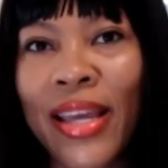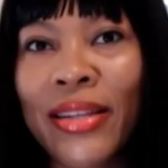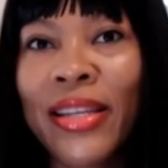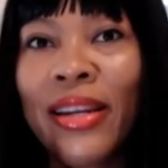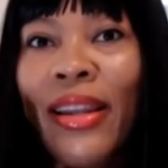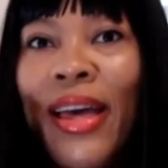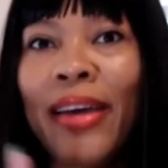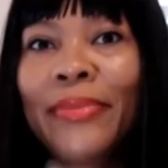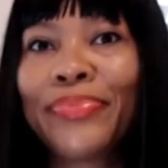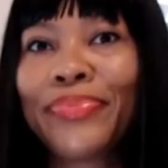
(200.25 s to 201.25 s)
They didn't
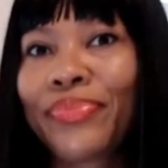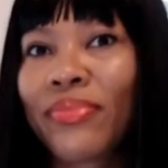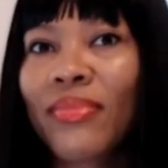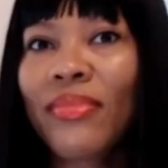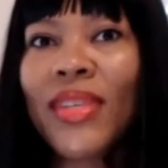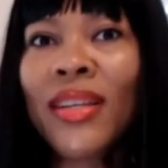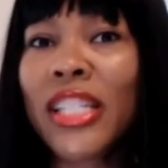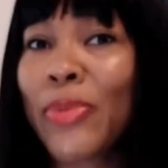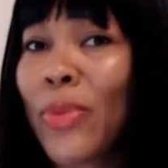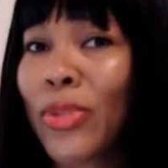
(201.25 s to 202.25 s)
let
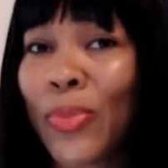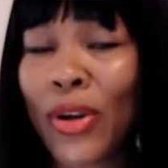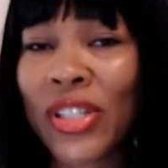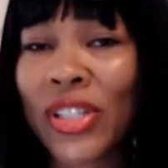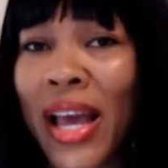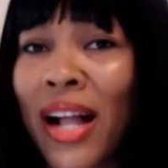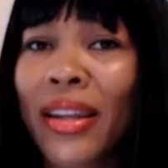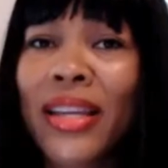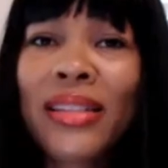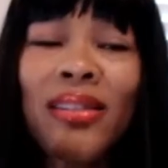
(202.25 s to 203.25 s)
these people's
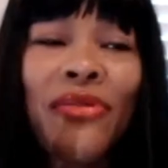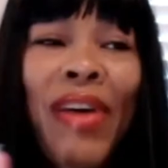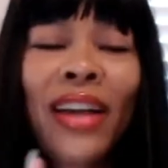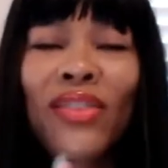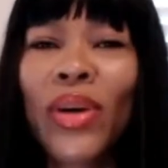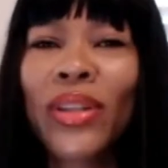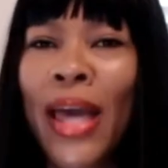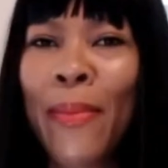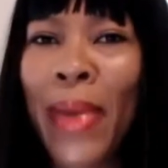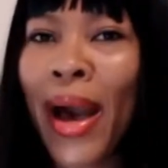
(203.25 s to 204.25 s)
personalities, the fact that what
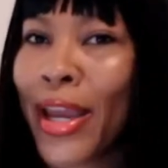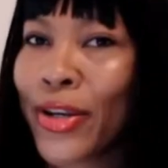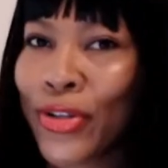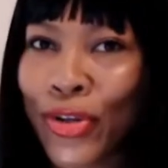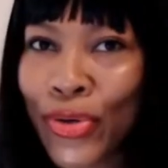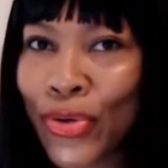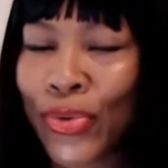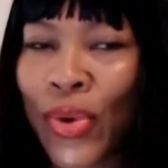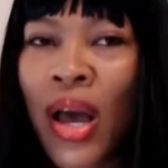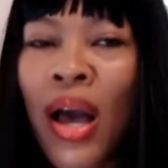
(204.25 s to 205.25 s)
they might do,